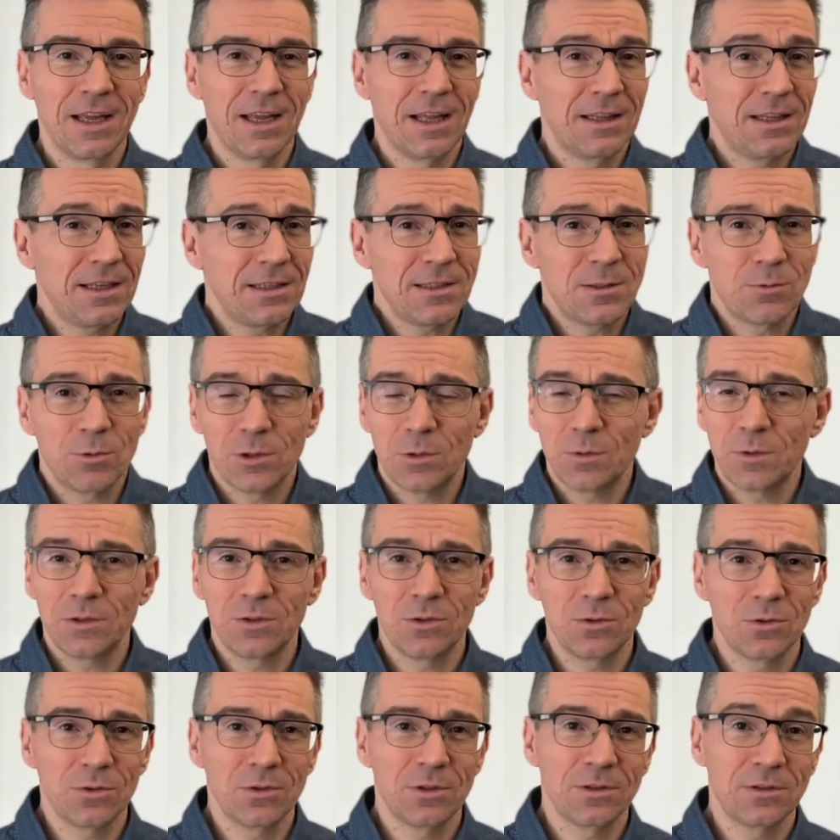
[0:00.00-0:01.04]
That's what we
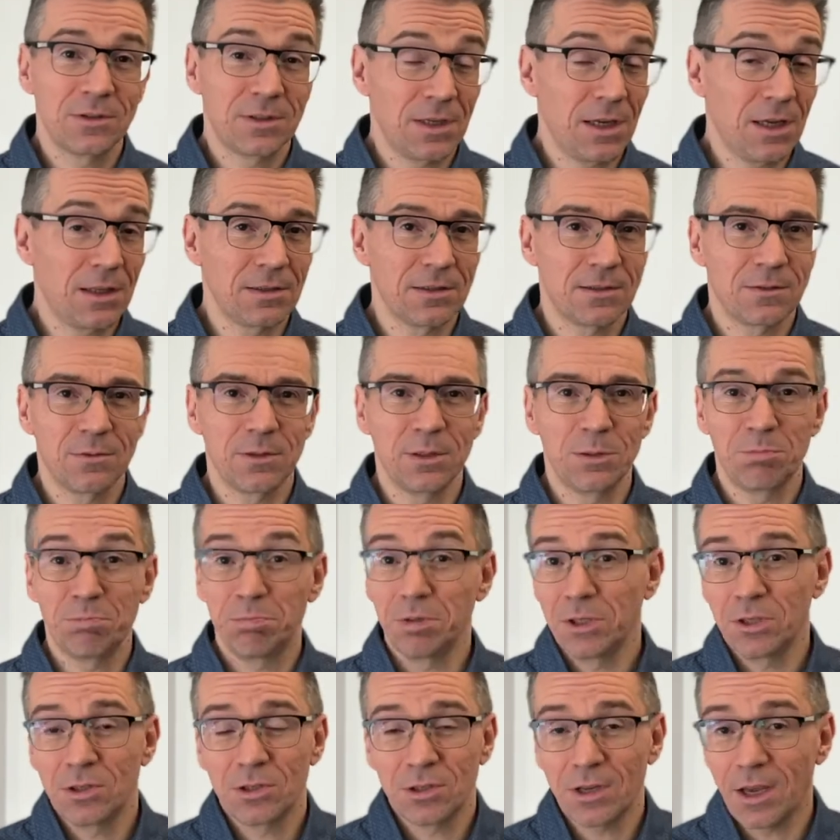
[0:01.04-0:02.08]
do in sales, we
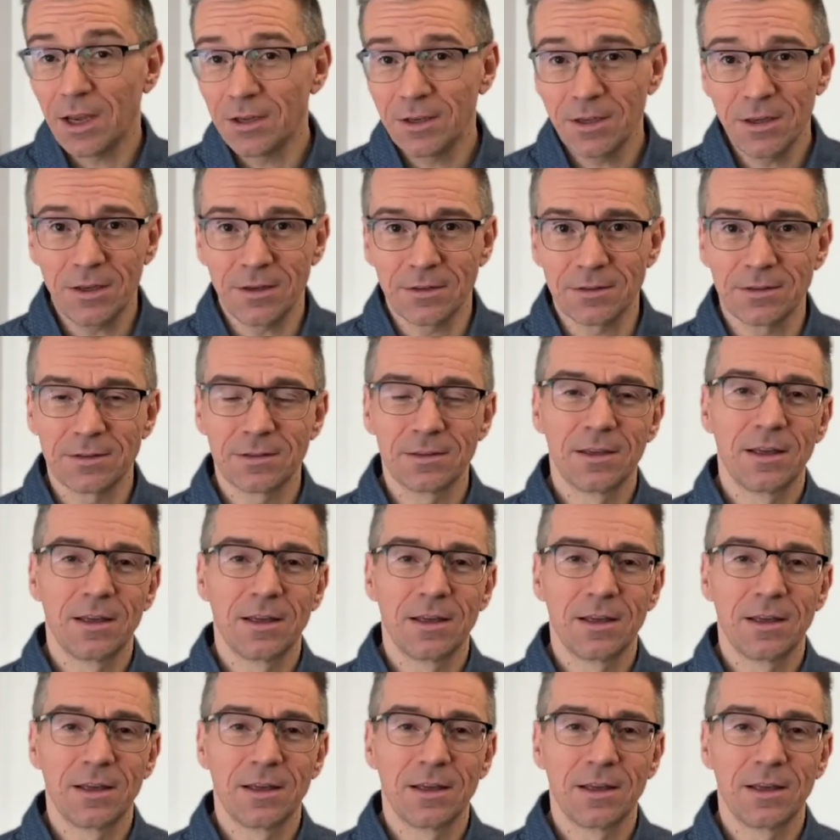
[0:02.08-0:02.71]
pitch ideas.